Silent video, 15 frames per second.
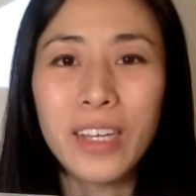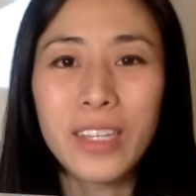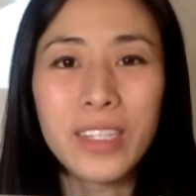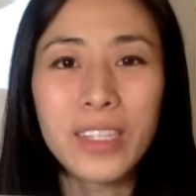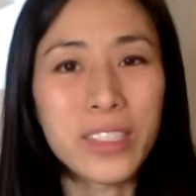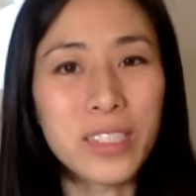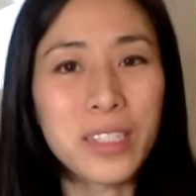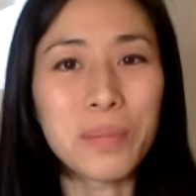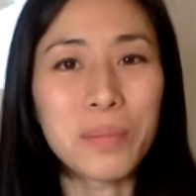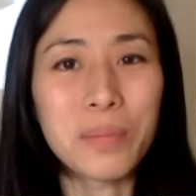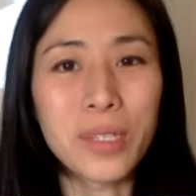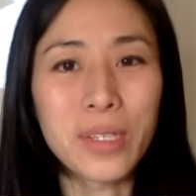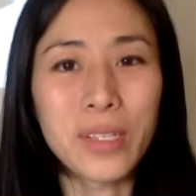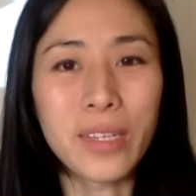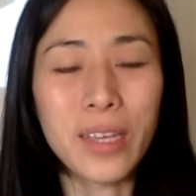it
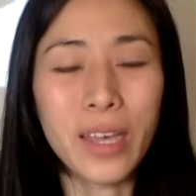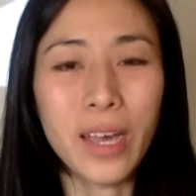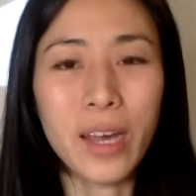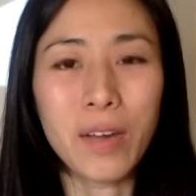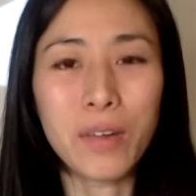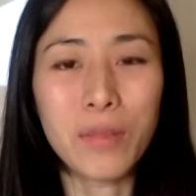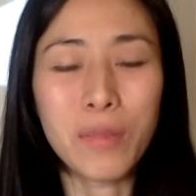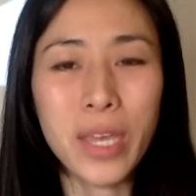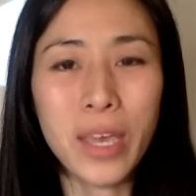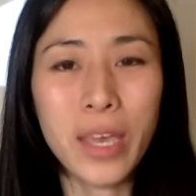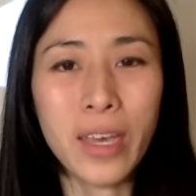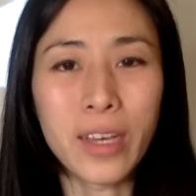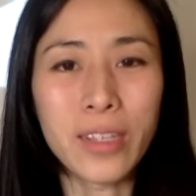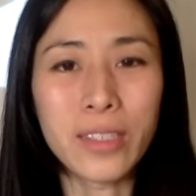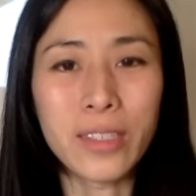slipped out of my
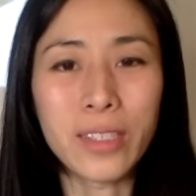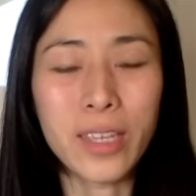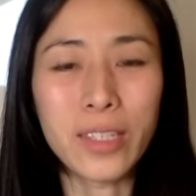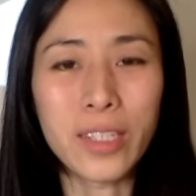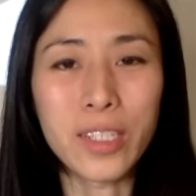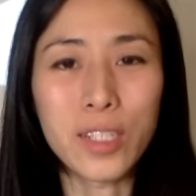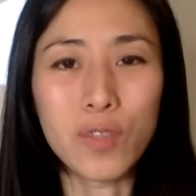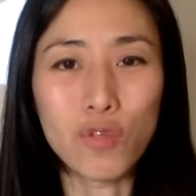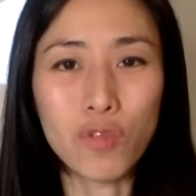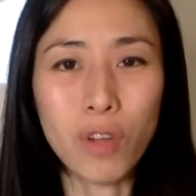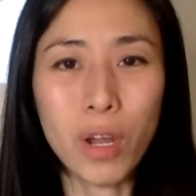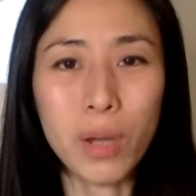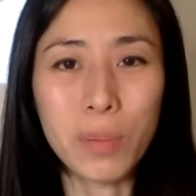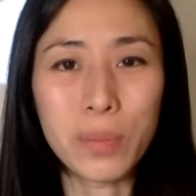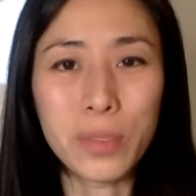hand, and then it
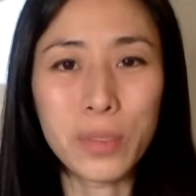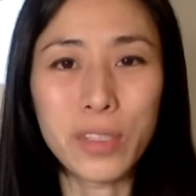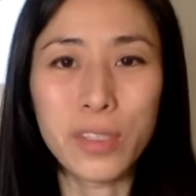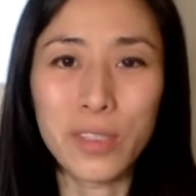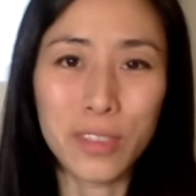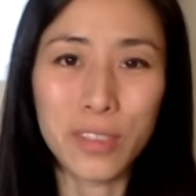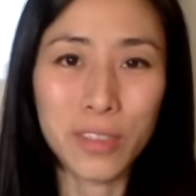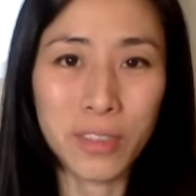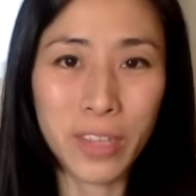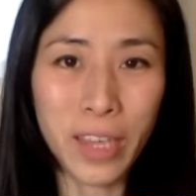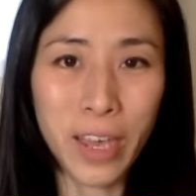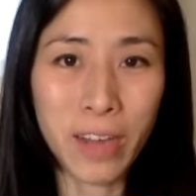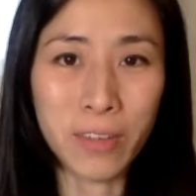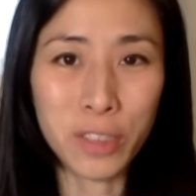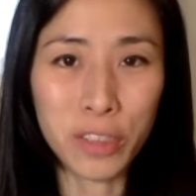dropped to the
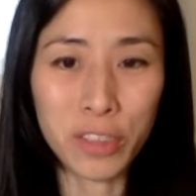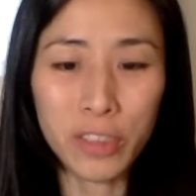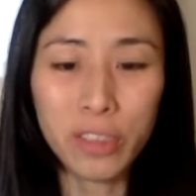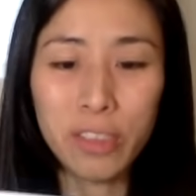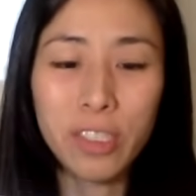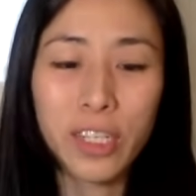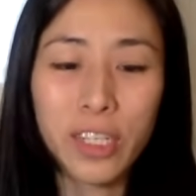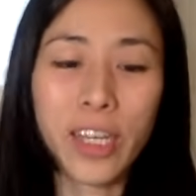counter.